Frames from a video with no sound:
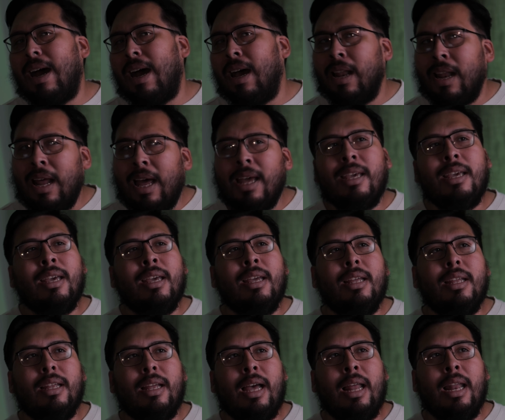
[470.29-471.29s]
I like
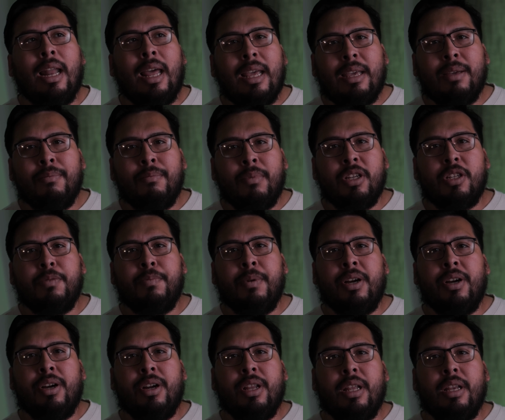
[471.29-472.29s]
it. I like it much
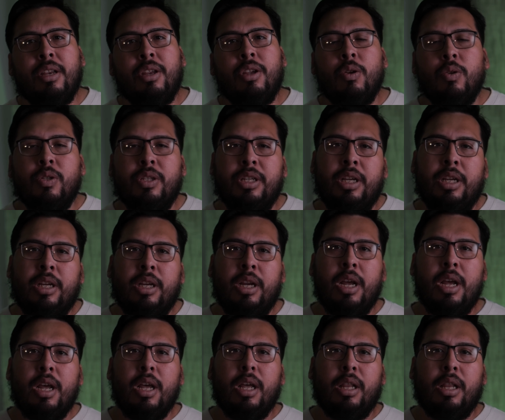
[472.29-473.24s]
better than using